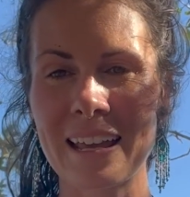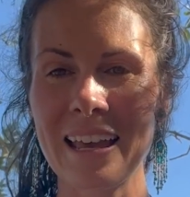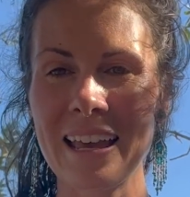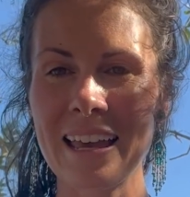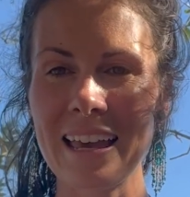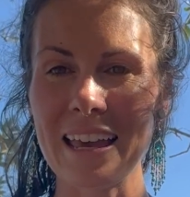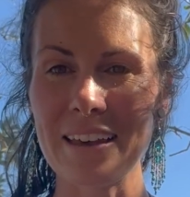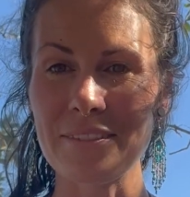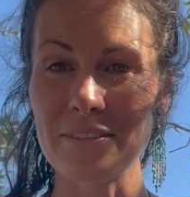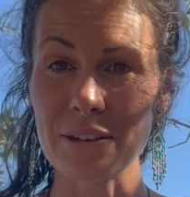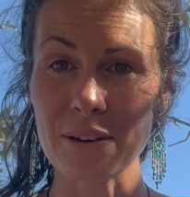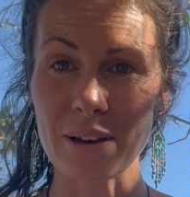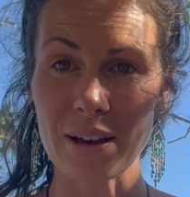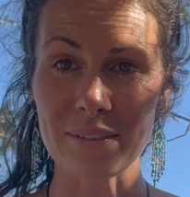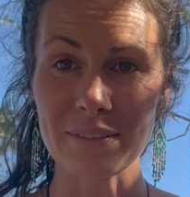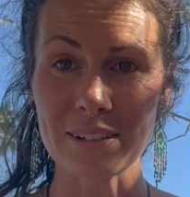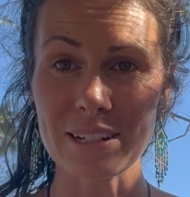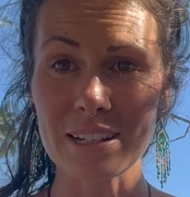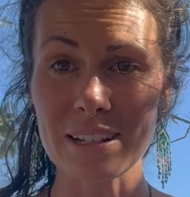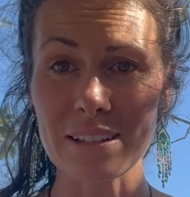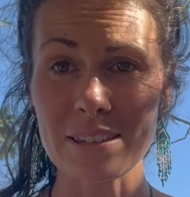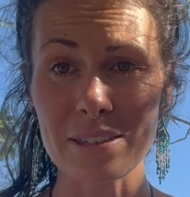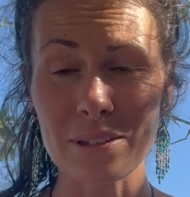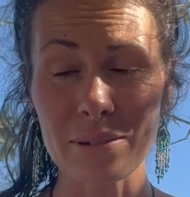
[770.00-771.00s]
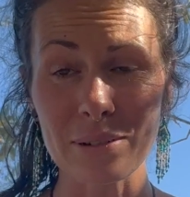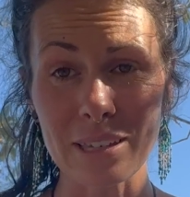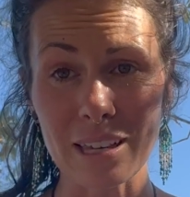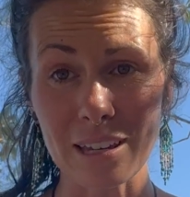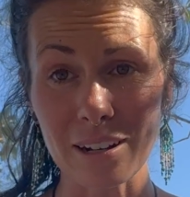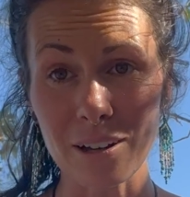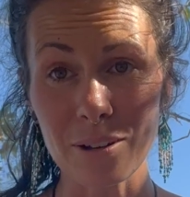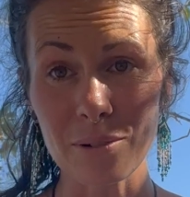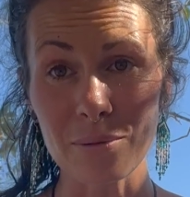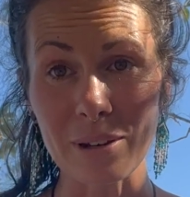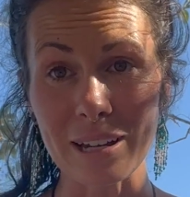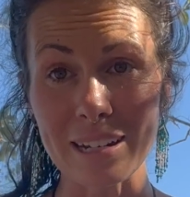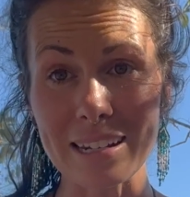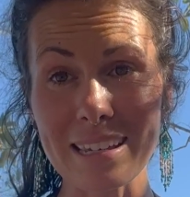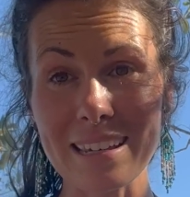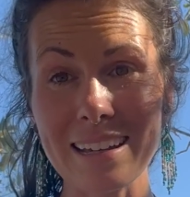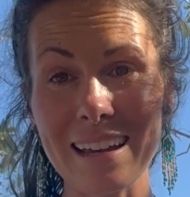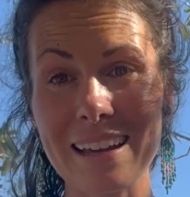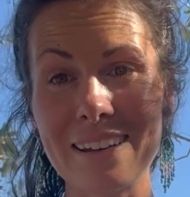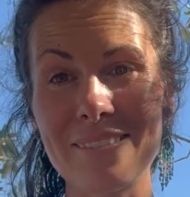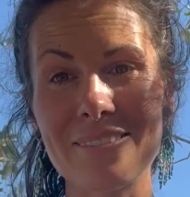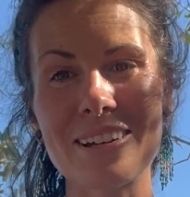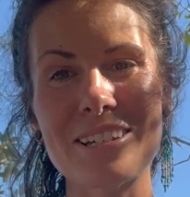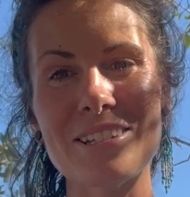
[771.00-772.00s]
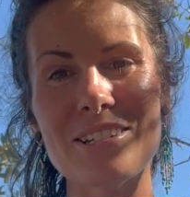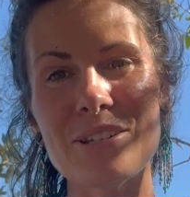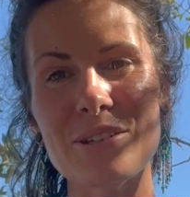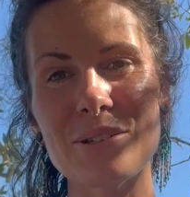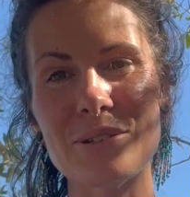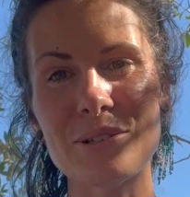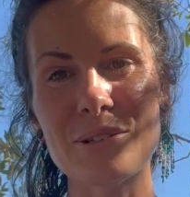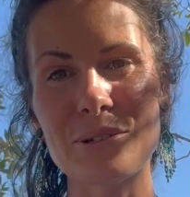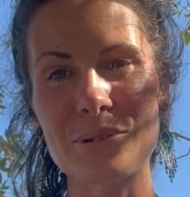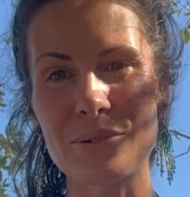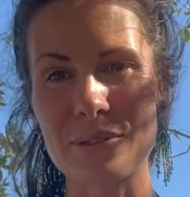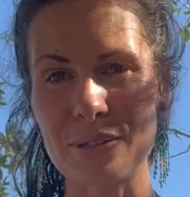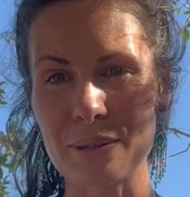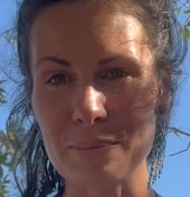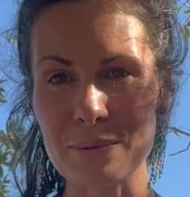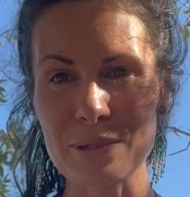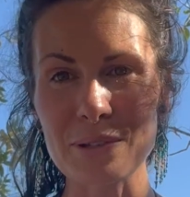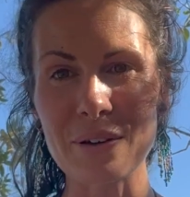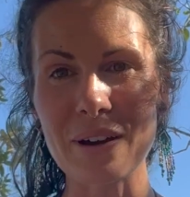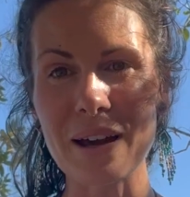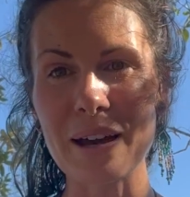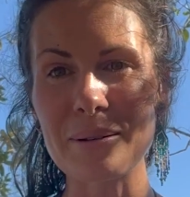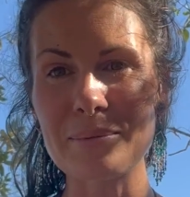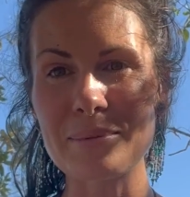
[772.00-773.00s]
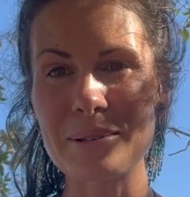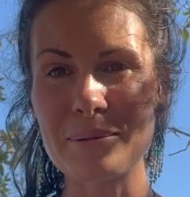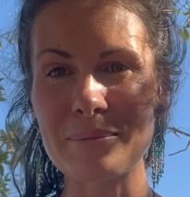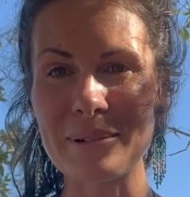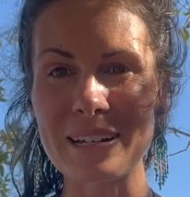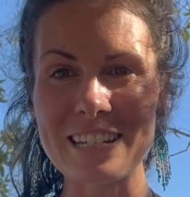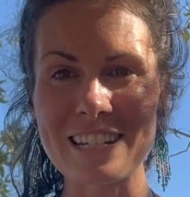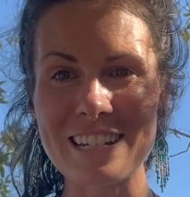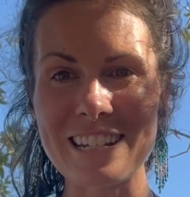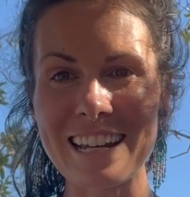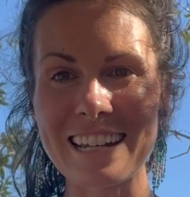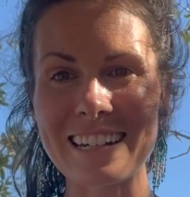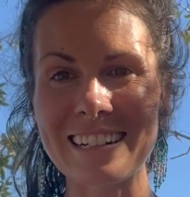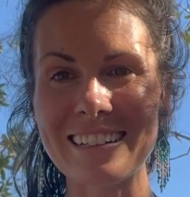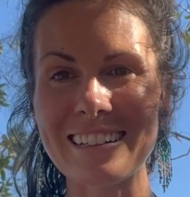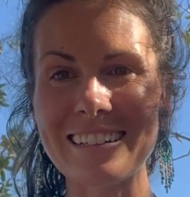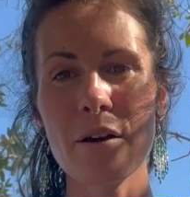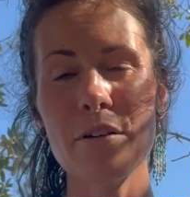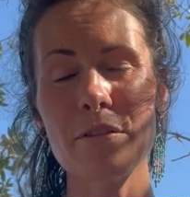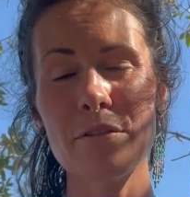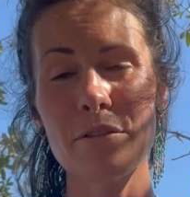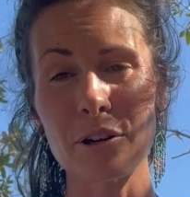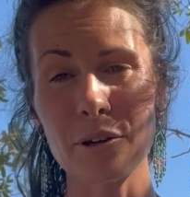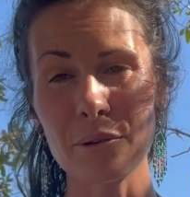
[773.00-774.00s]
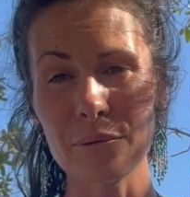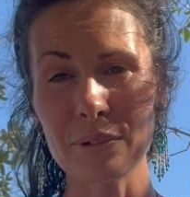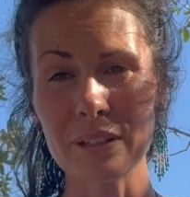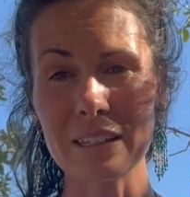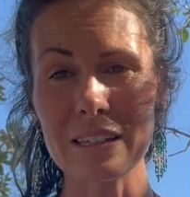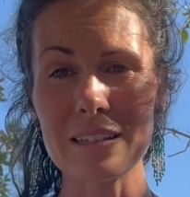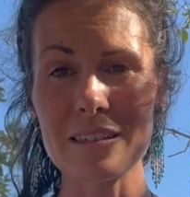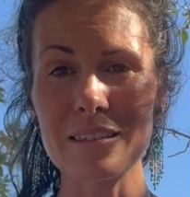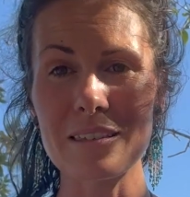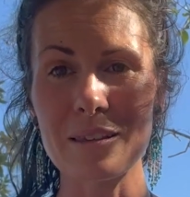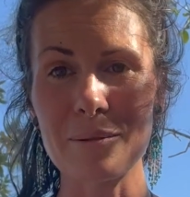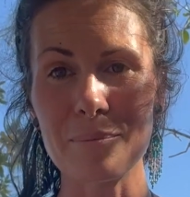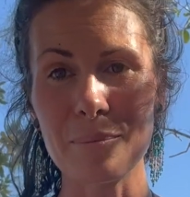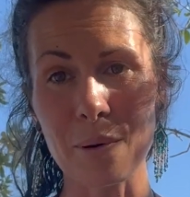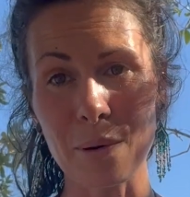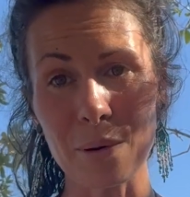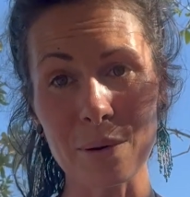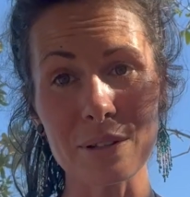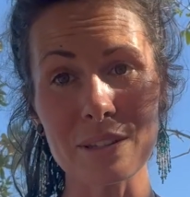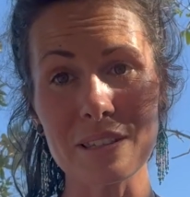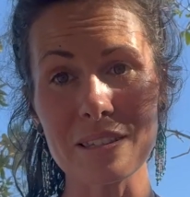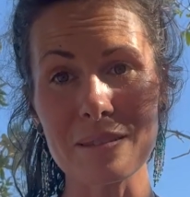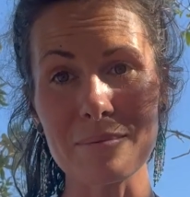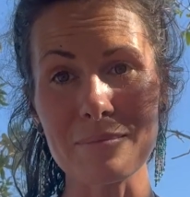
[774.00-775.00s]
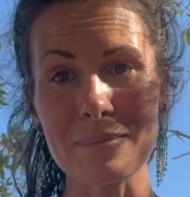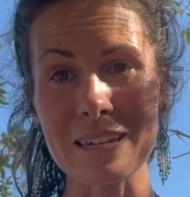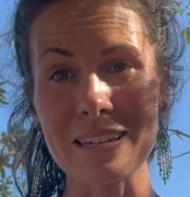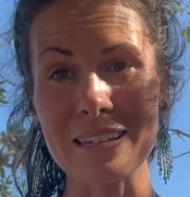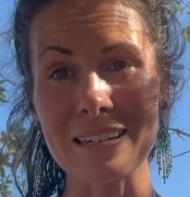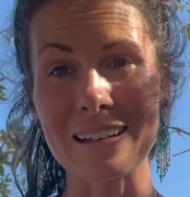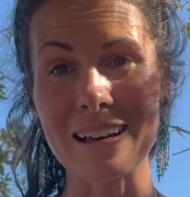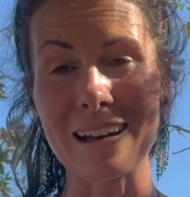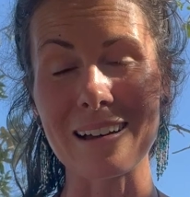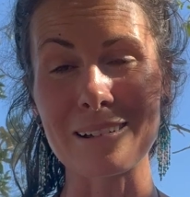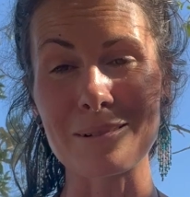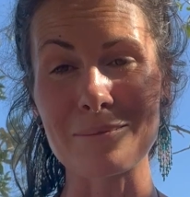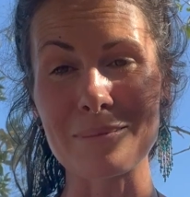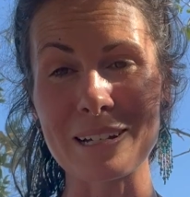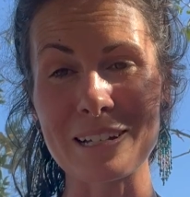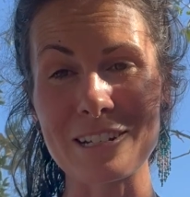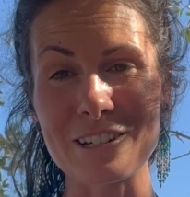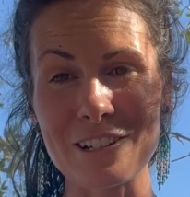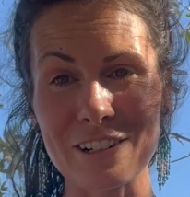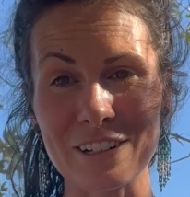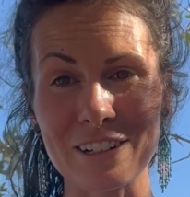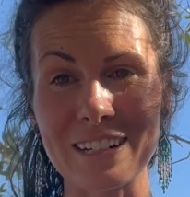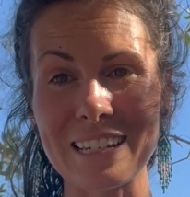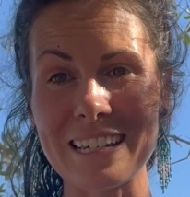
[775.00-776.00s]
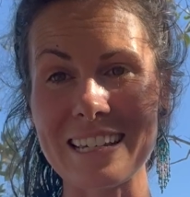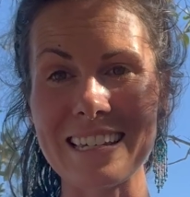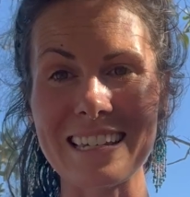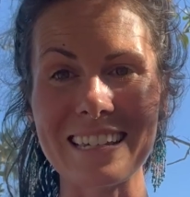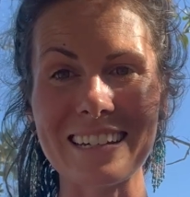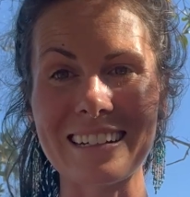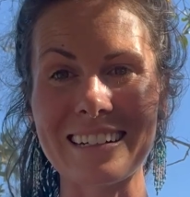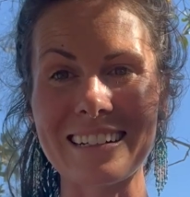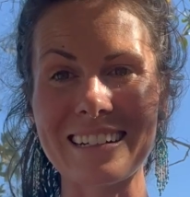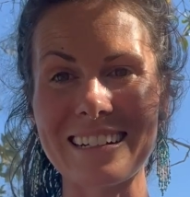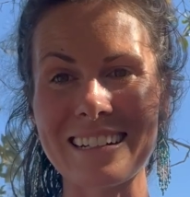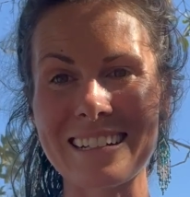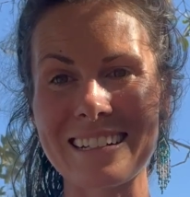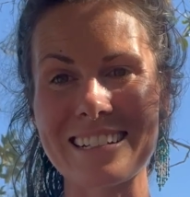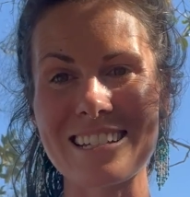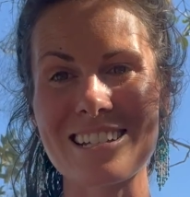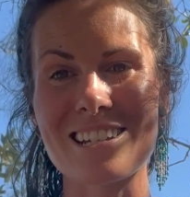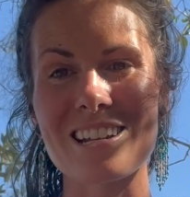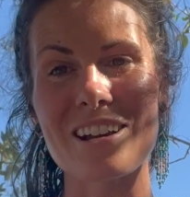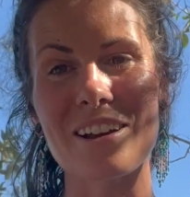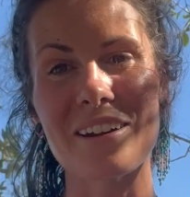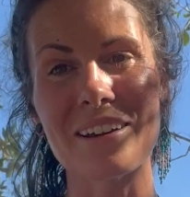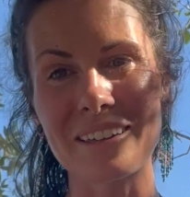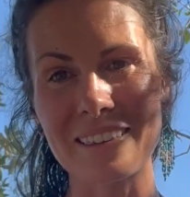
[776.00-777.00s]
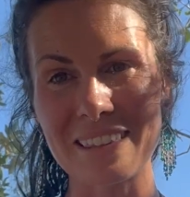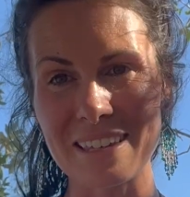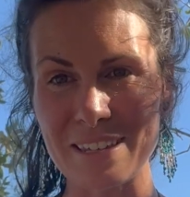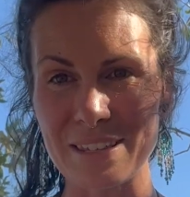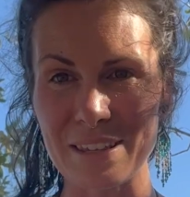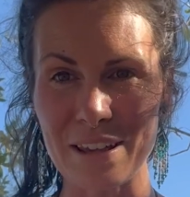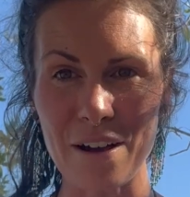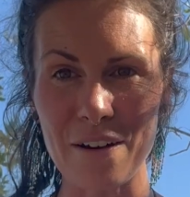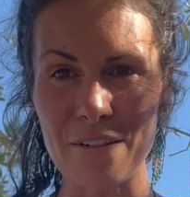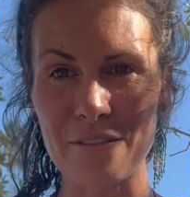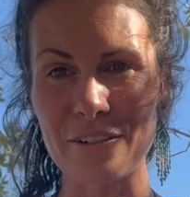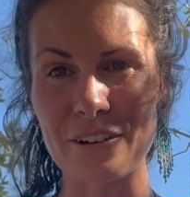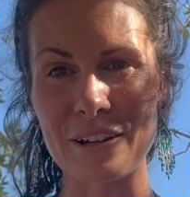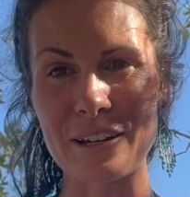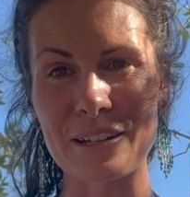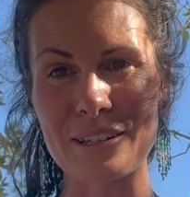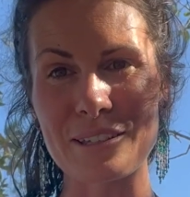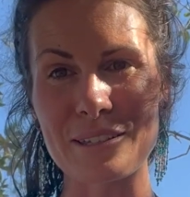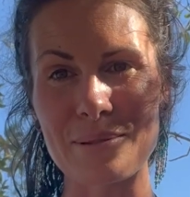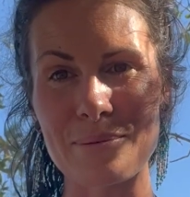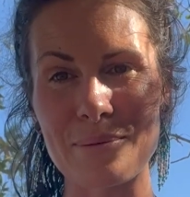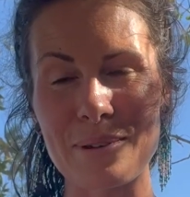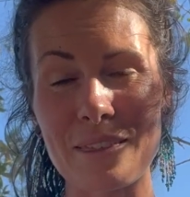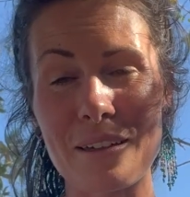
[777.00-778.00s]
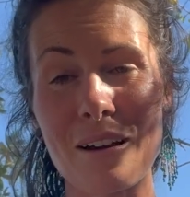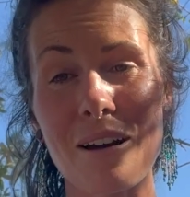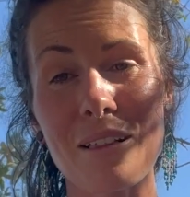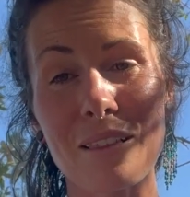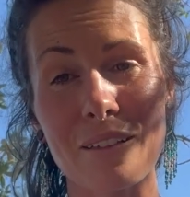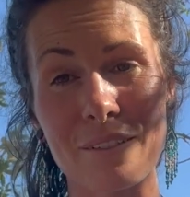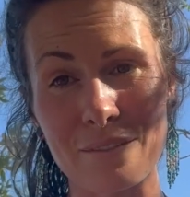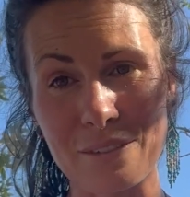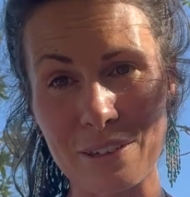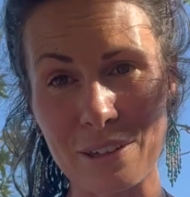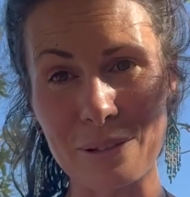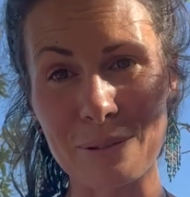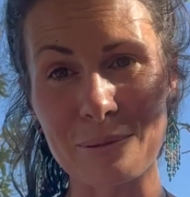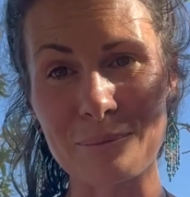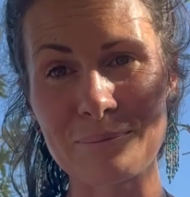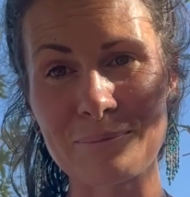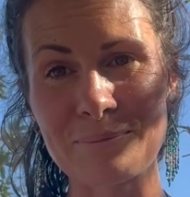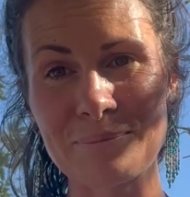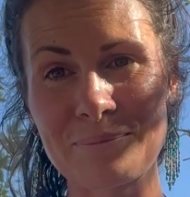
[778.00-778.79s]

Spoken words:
If you haven't done so yet already, I invite you to subscribe to my channel, for it really supports me on my journey here in sharing these offerings with all of you.